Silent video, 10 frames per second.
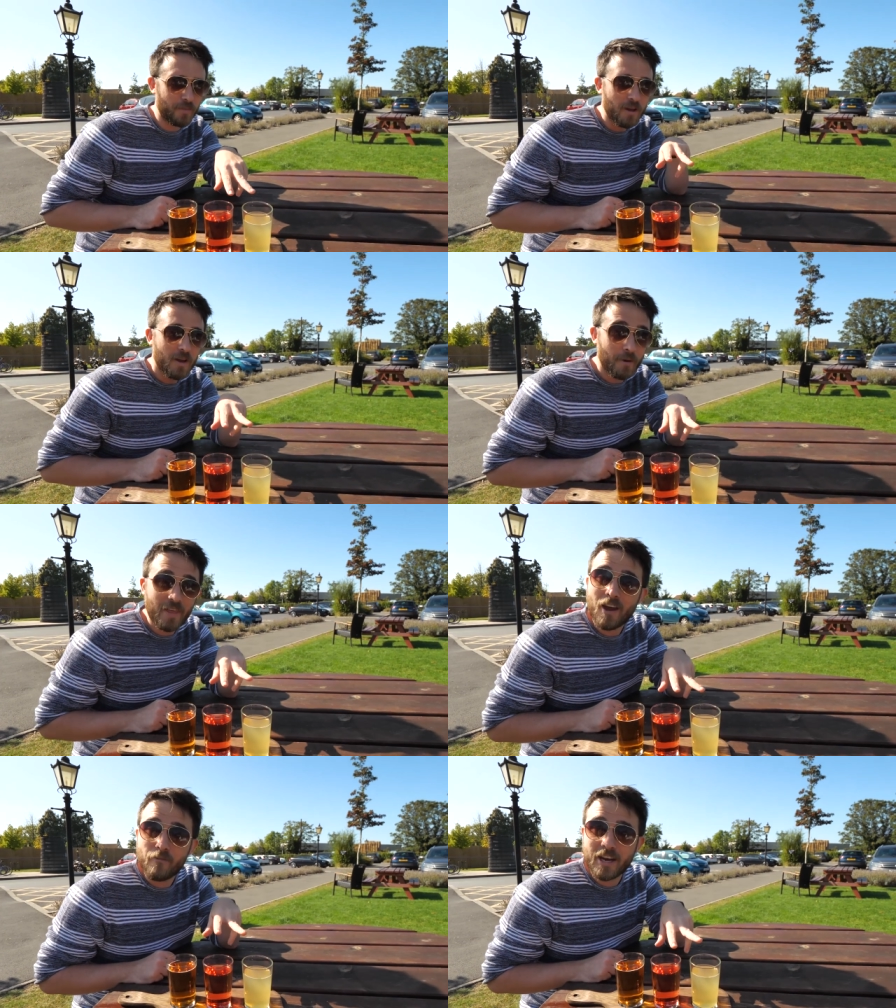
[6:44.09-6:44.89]
For them.
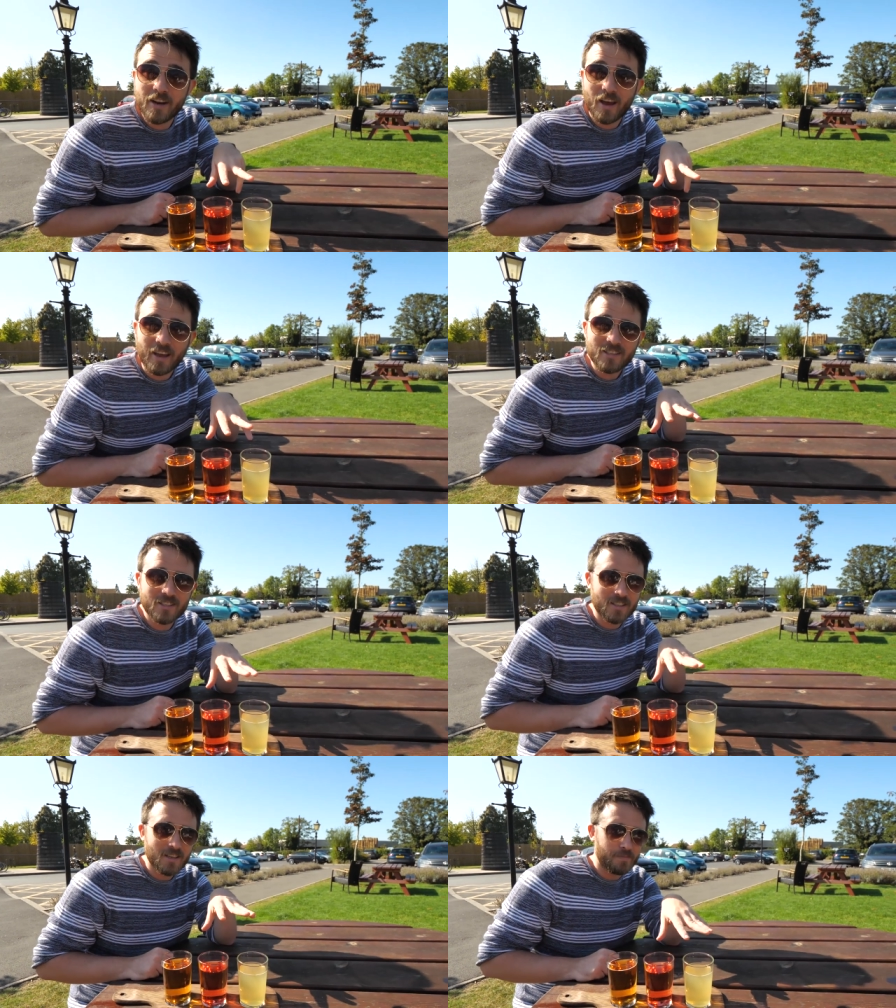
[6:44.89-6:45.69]
But they are really
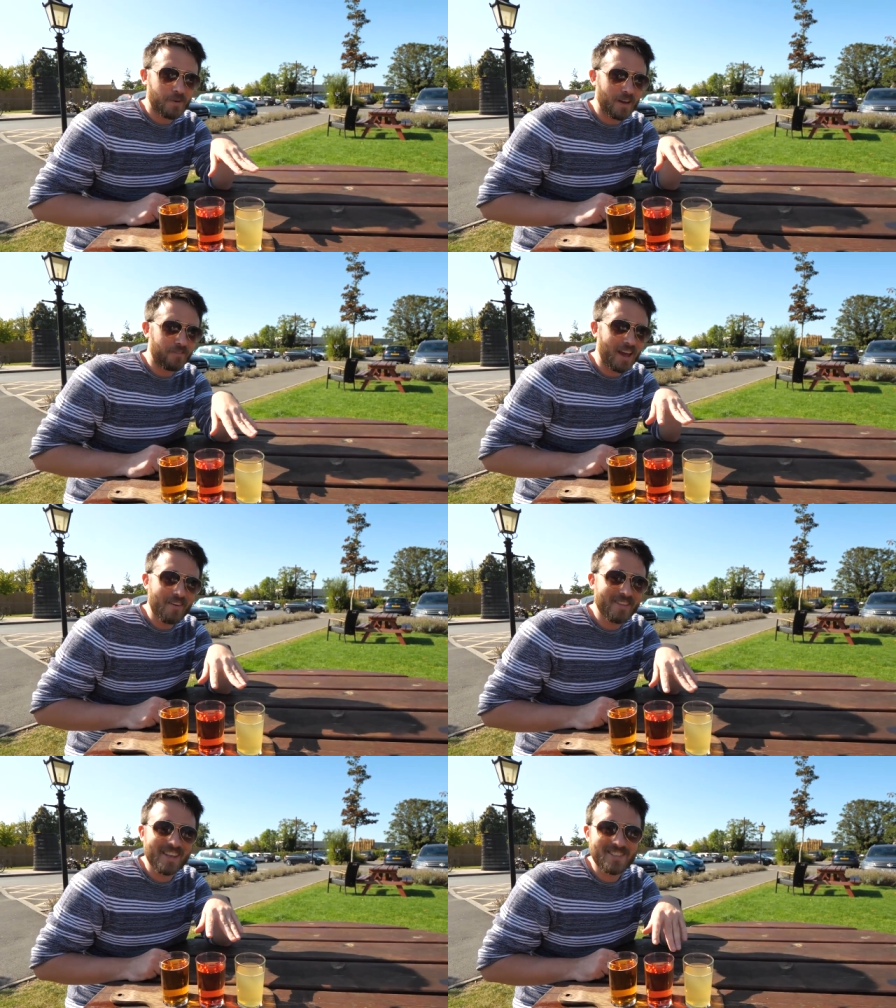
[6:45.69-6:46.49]
nice, but if you're
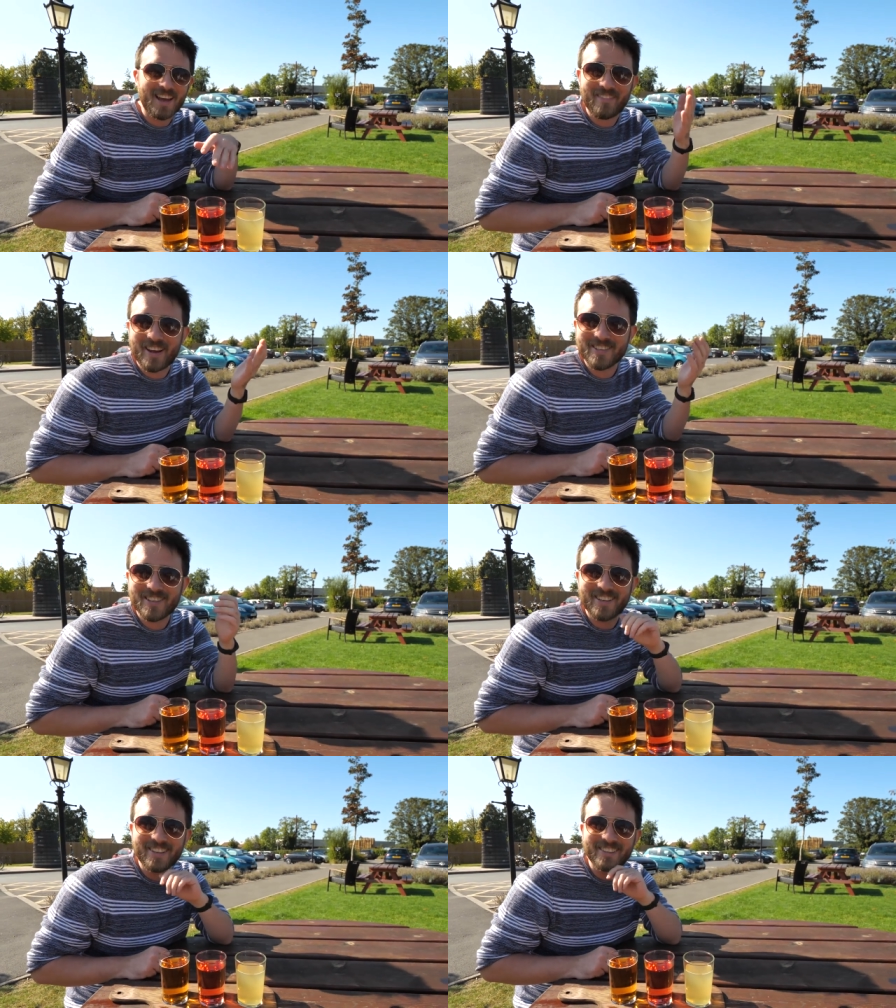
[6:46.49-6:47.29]
having this, you haven't had a
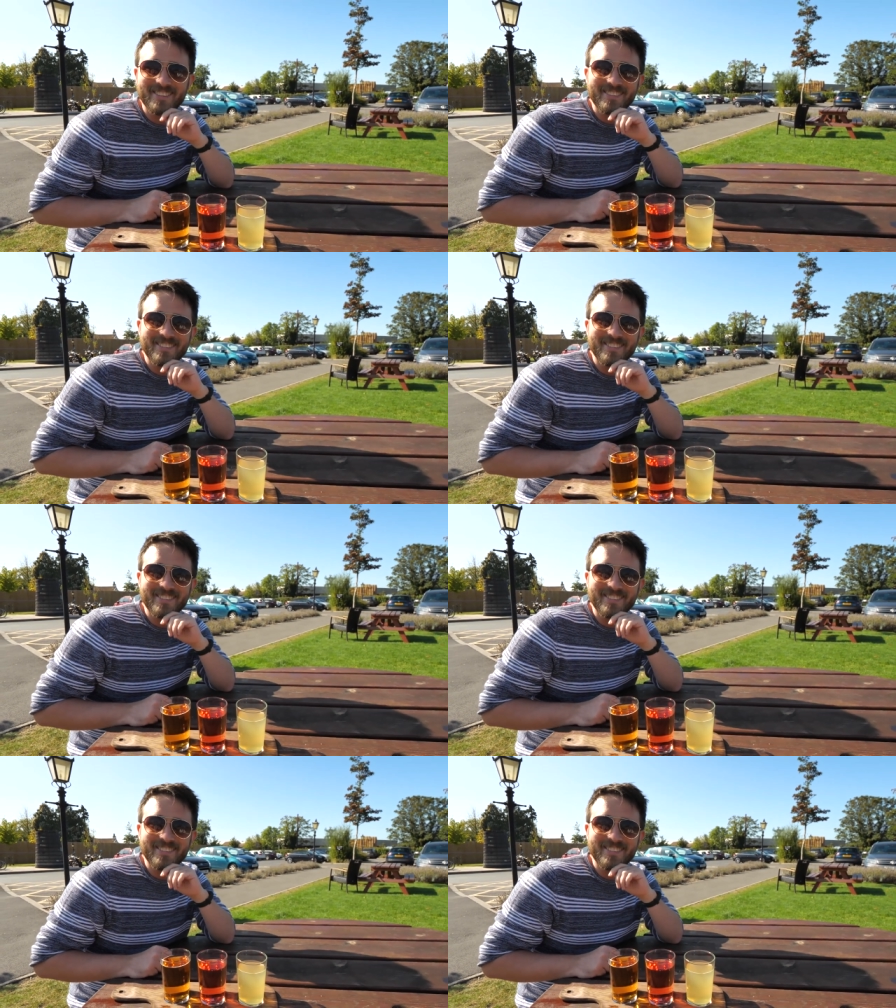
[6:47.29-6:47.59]
cider.